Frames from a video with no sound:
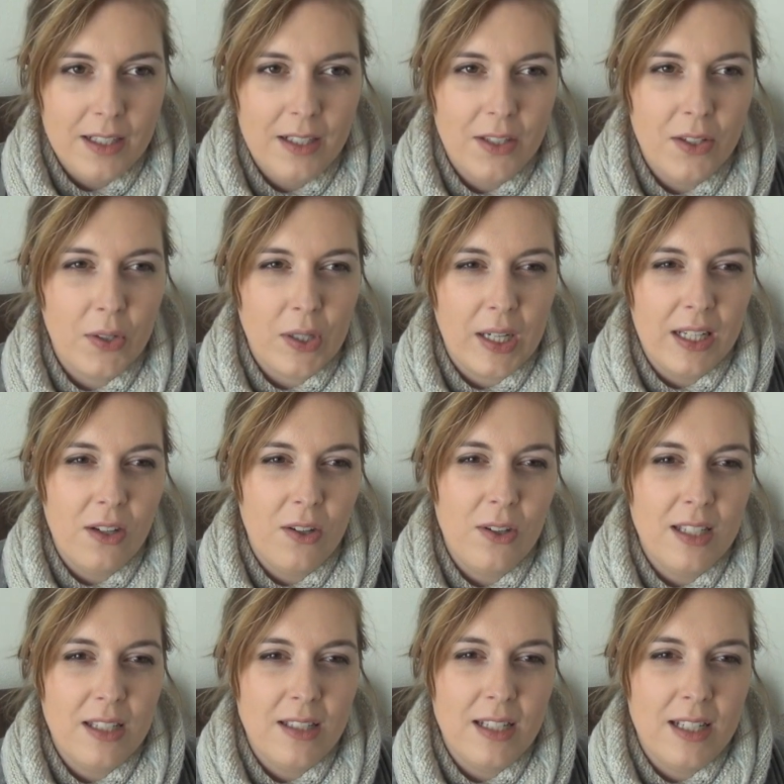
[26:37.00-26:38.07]
you can
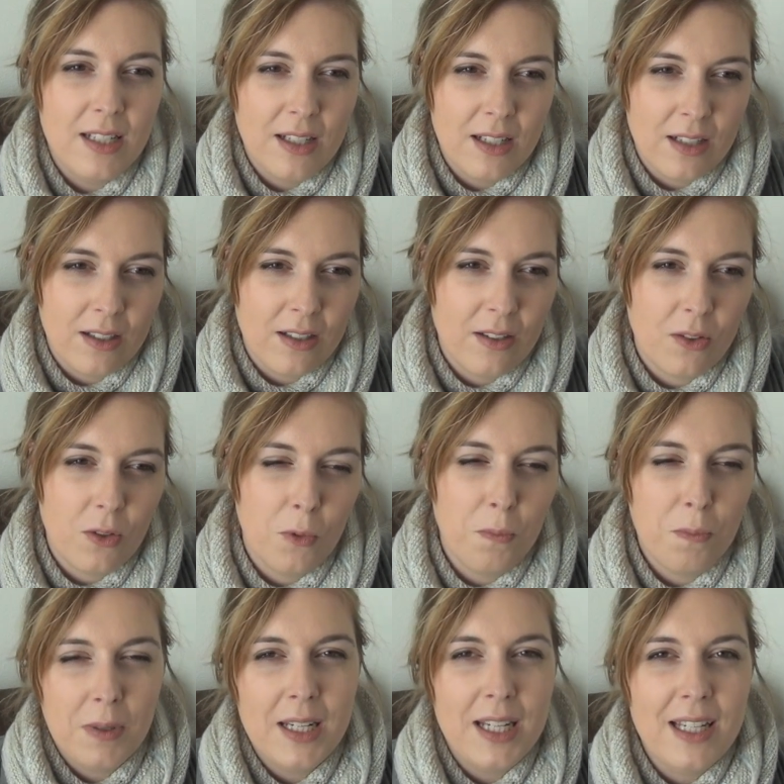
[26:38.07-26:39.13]
only see the
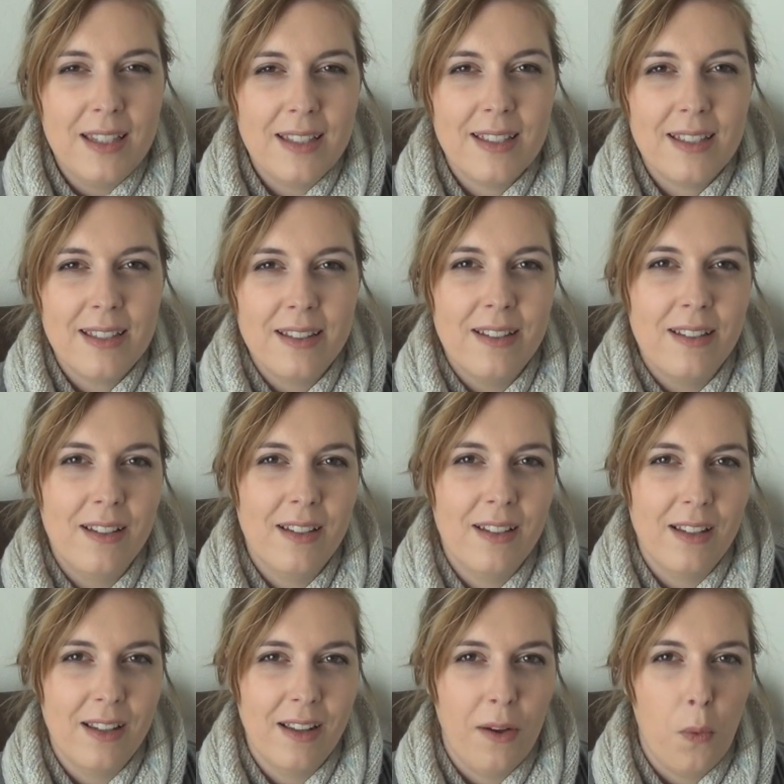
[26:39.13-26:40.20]
complete
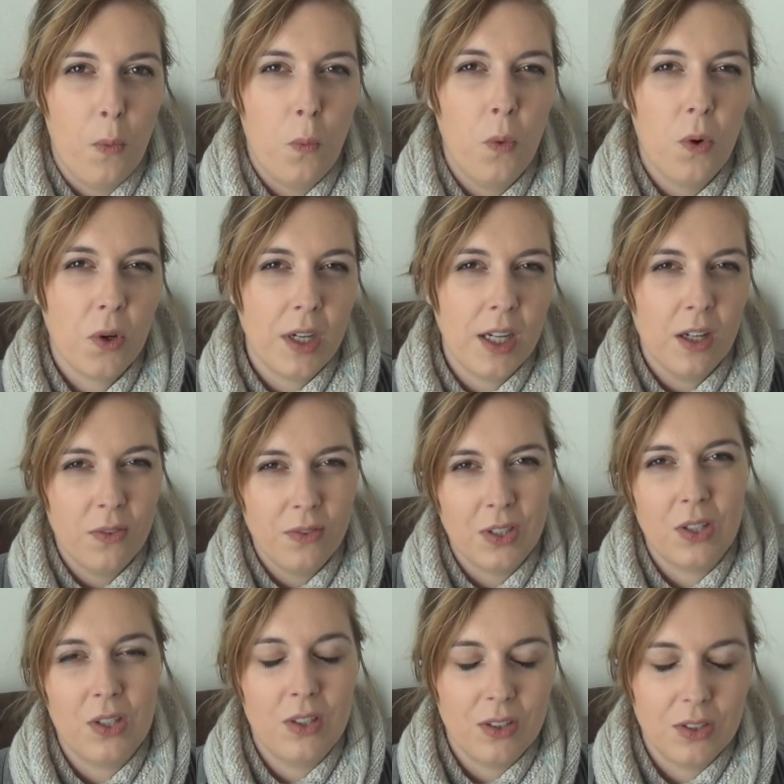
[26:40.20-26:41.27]
working of the
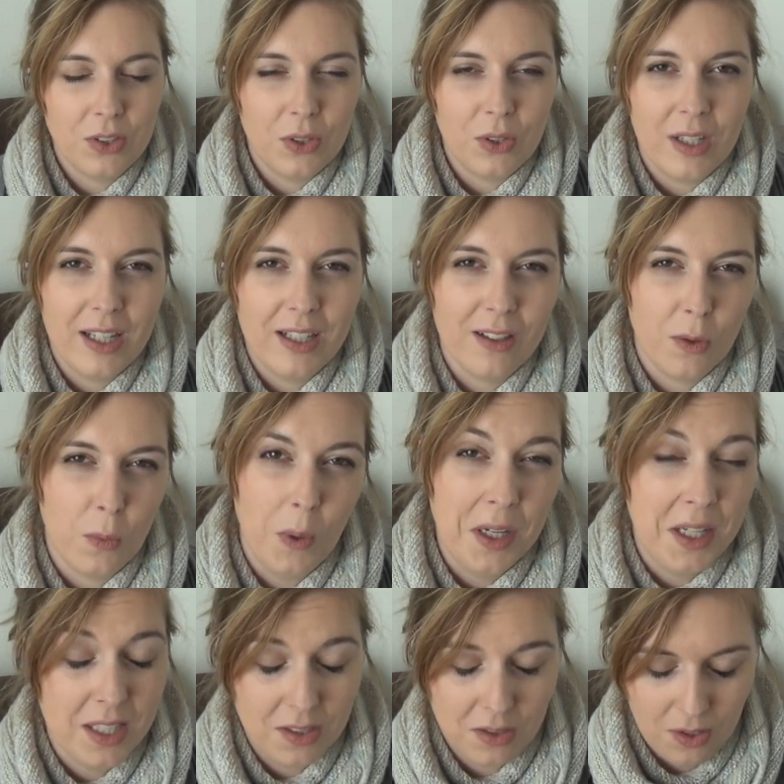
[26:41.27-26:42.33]
colors together
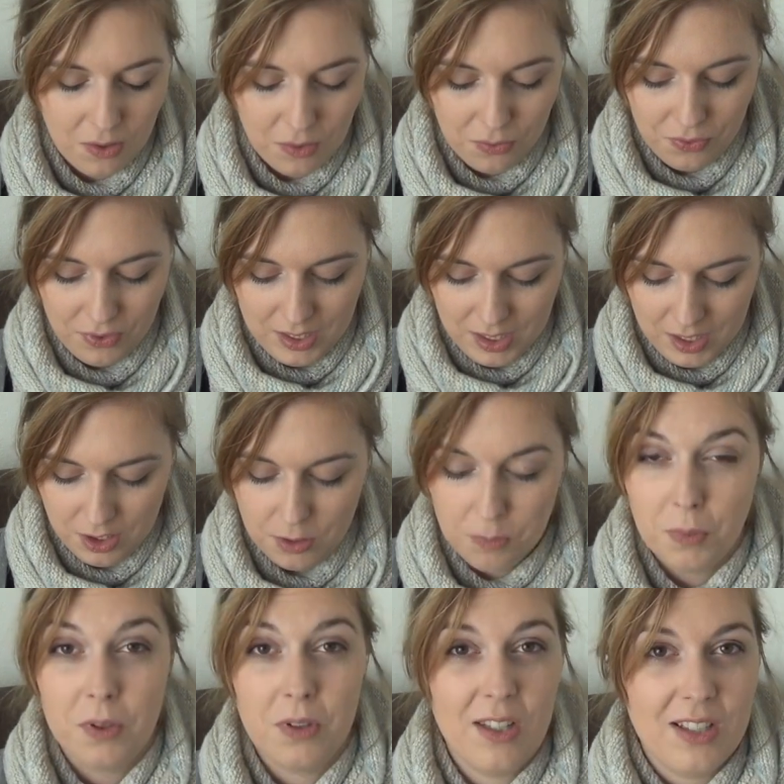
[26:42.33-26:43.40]
when it's all
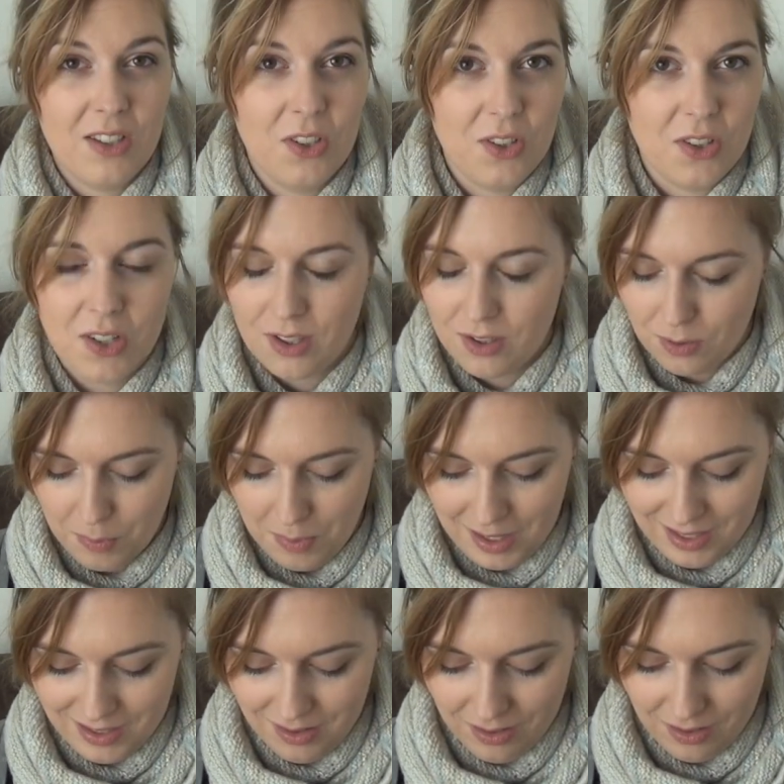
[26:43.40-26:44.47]
finished. But that's just
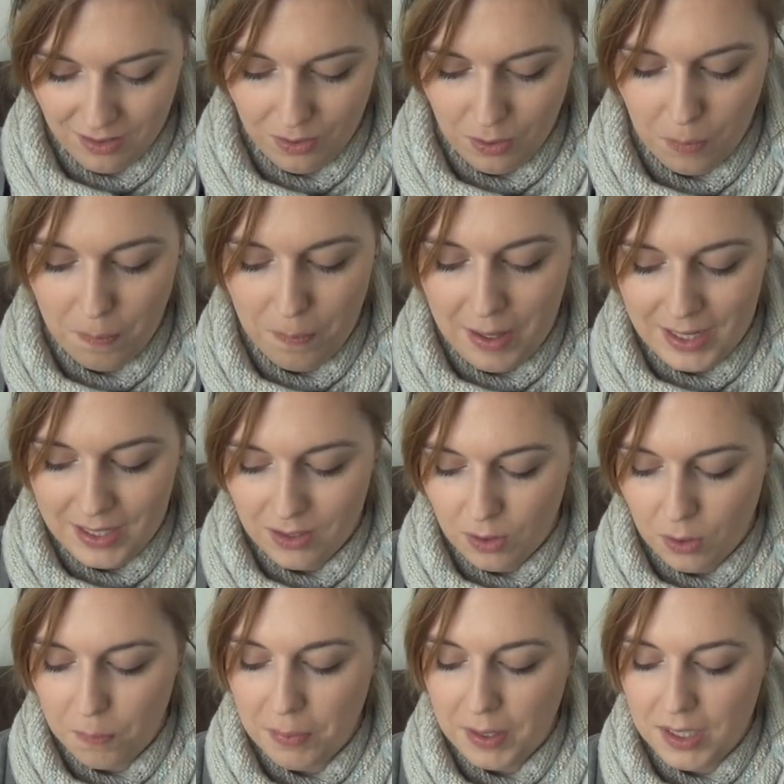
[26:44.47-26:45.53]
my
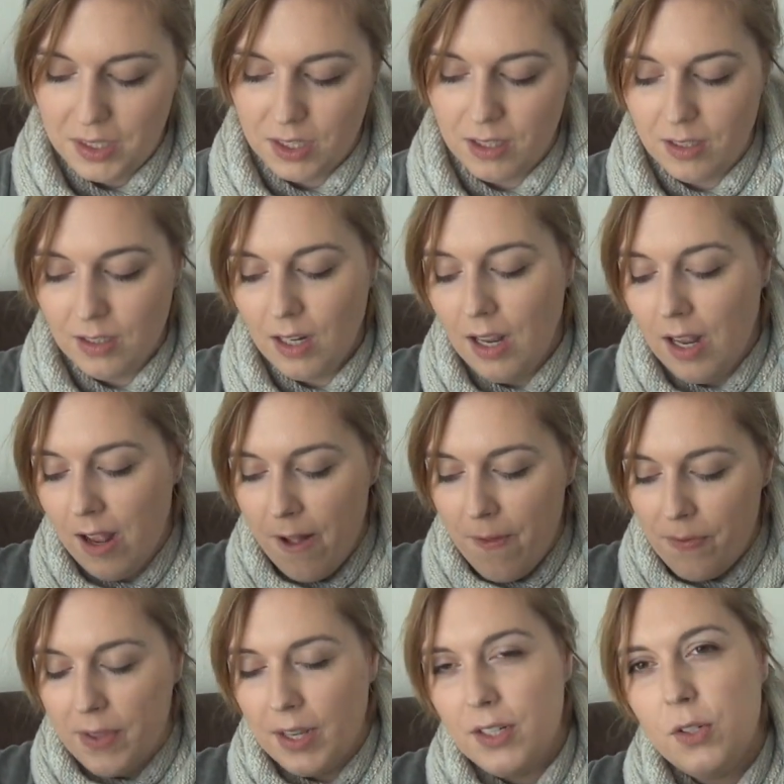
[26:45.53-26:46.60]
opinion.
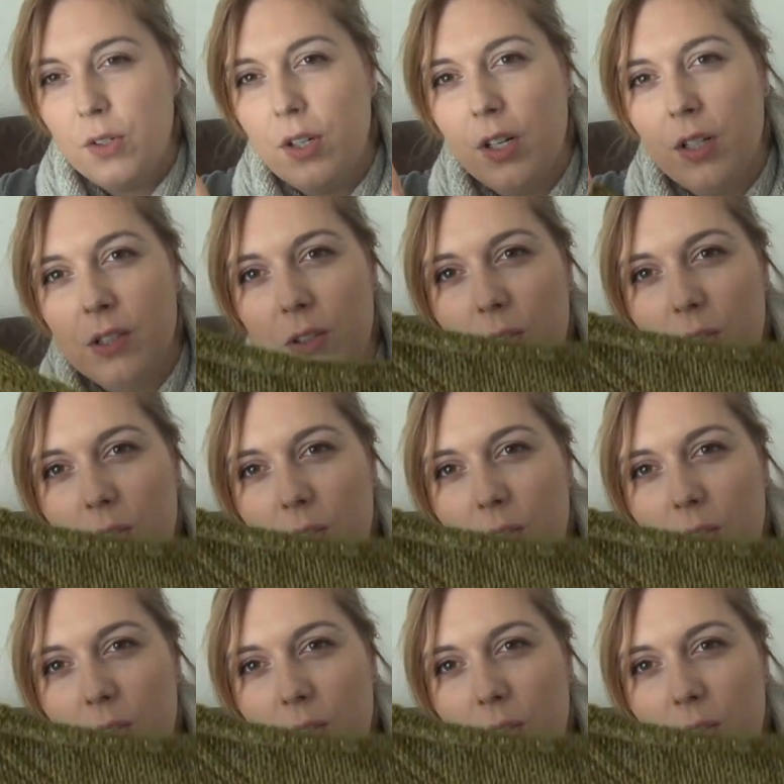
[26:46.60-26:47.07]
Then you go